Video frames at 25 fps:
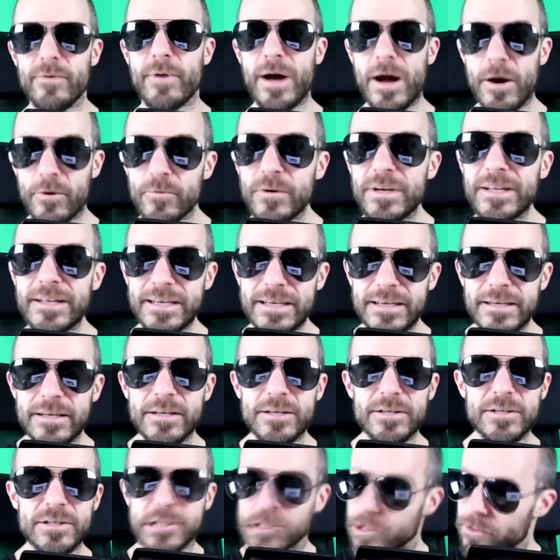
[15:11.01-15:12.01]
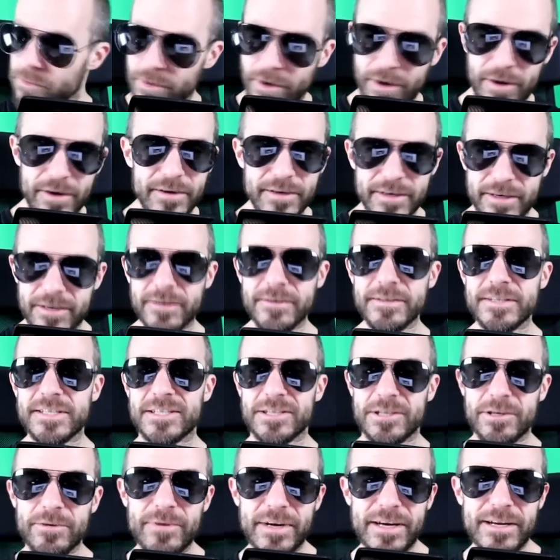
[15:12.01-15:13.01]
Wow, really? 2 articles,
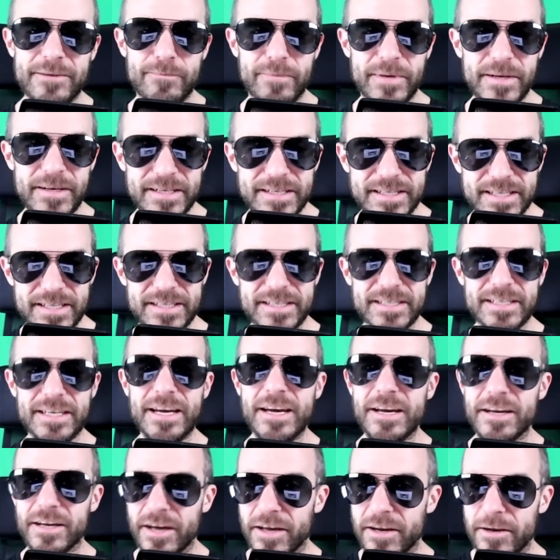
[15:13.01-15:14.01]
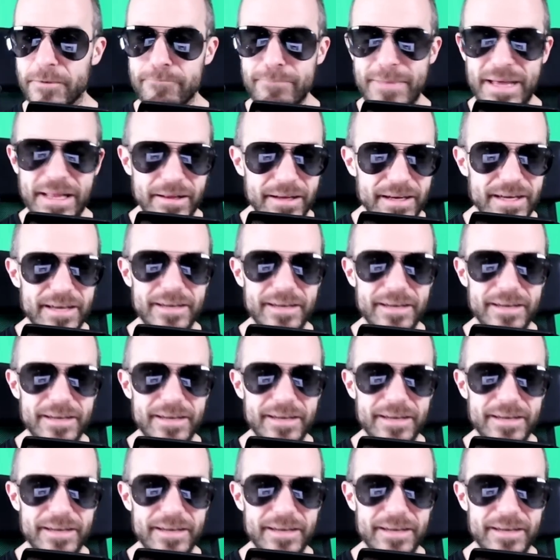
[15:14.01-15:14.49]
2 hit pieces, gotta milk